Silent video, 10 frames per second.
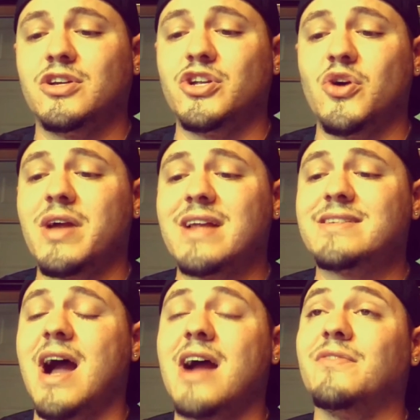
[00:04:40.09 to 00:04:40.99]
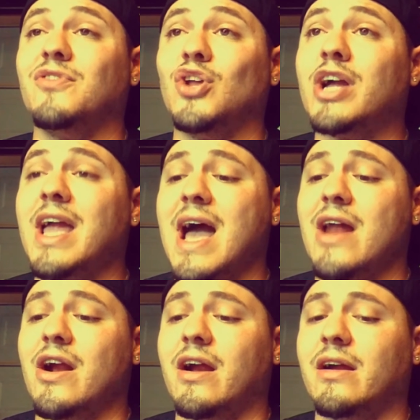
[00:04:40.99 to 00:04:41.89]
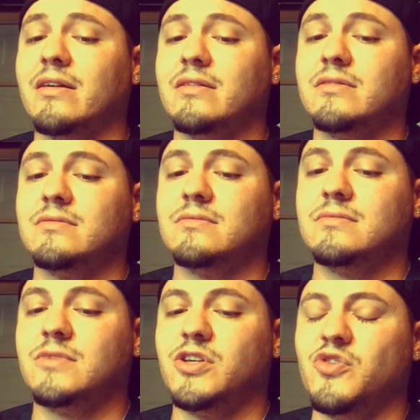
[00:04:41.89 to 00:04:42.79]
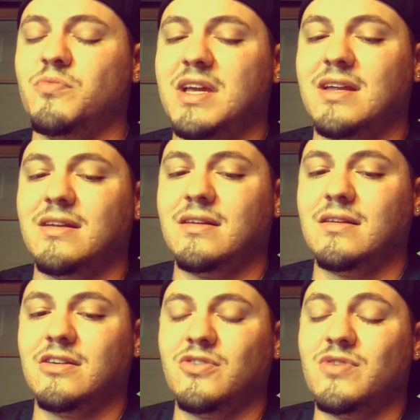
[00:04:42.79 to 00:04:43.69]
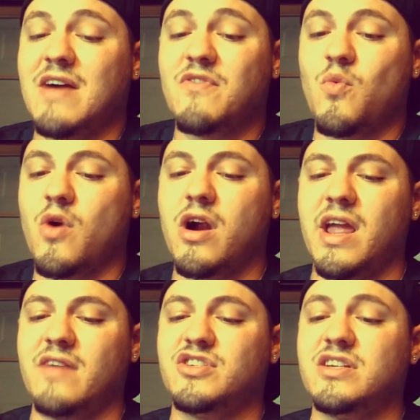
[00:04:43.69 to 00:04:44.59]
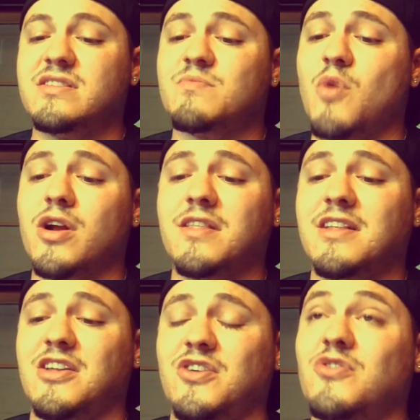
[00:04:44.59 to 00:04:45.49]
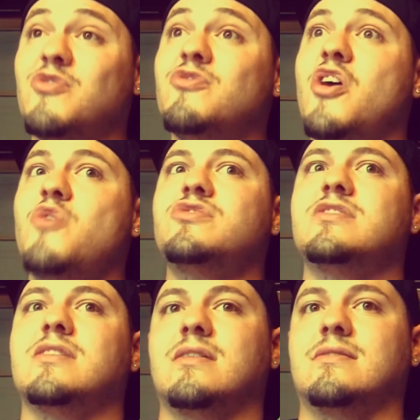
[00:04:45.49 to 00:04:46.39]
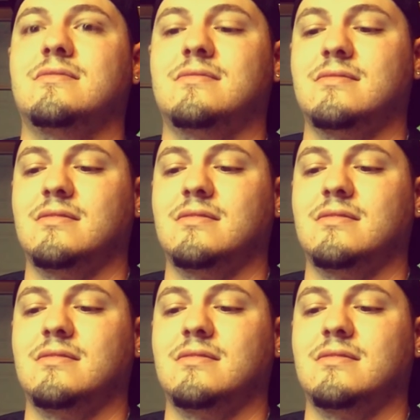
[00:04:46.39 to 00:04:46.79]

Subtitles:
You don't get tired of looking at her. You mean you never worry if she is smarter than you. You know she is.